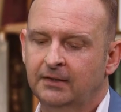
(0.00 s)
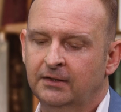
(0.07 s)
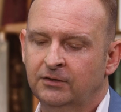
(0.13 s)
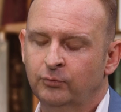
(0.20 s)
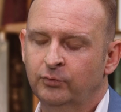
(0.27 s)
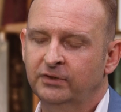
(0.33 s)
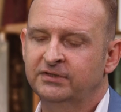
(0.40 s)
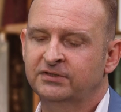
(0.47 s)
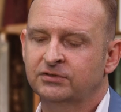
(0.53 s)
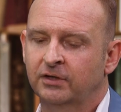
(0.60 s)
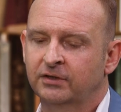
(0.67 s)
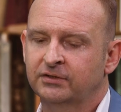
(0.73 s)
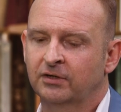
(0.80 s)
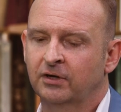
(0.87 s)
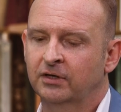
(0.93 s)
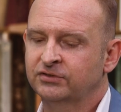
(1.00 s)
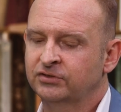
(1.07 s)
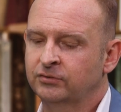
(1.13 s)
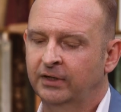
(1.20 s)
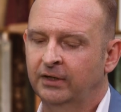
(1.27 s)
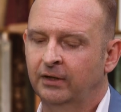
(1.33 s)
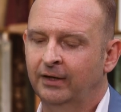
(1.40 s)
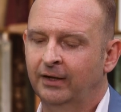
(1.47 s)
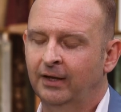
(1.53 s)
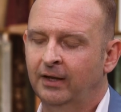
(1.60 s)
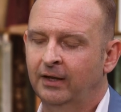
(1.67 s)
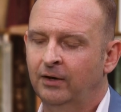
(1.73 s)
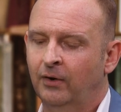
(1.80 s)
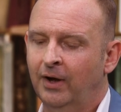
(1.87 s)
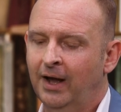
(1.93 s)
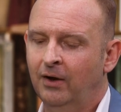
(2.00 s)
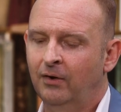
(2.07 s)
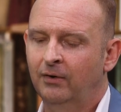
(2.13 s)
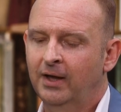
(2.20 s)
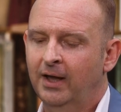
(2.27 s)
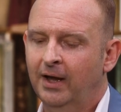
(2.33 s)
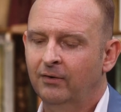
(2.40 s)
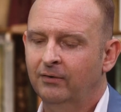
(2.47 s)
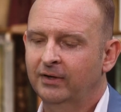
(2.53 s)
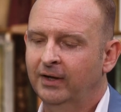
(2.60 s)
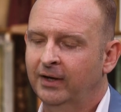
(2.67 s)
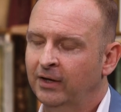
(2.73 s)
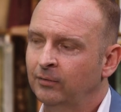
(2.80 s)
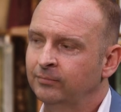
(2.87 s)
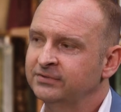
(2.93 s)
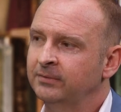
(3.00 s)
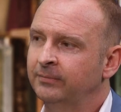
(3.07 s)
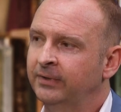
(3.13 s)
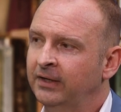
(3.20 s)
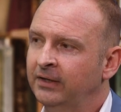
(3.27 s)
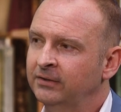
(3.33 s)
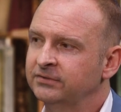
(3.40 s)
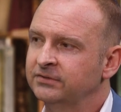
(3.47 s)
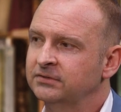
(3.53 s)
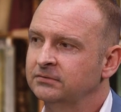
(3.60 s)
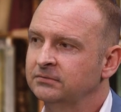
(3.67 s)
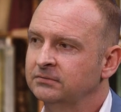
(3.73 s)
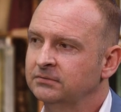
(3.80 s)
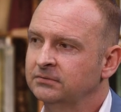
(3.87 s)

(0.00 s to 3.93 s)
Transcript: you really start to concentrate on, how can I help someone else?